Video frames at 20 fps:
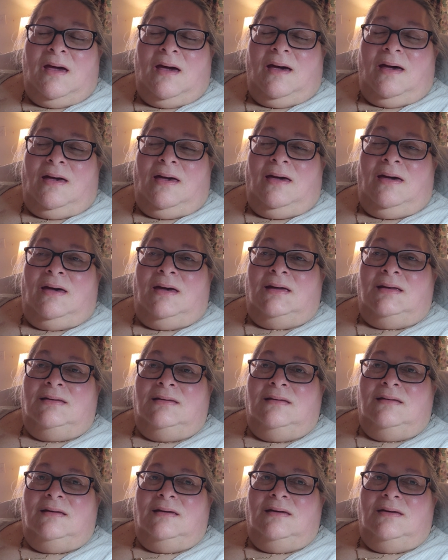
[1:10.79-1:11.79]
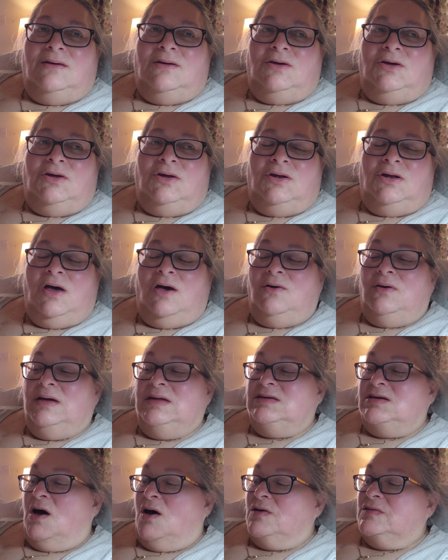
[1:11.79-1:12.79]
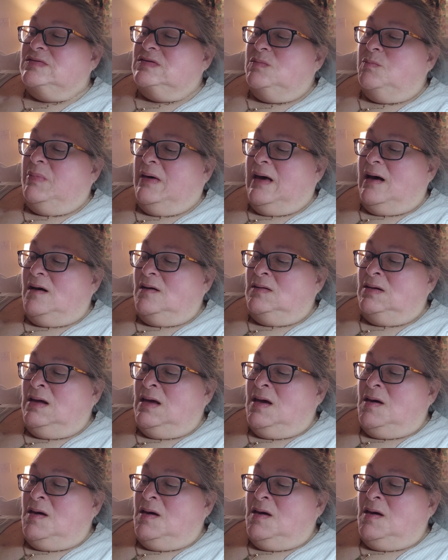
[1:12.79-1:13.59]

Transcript: And, he talks about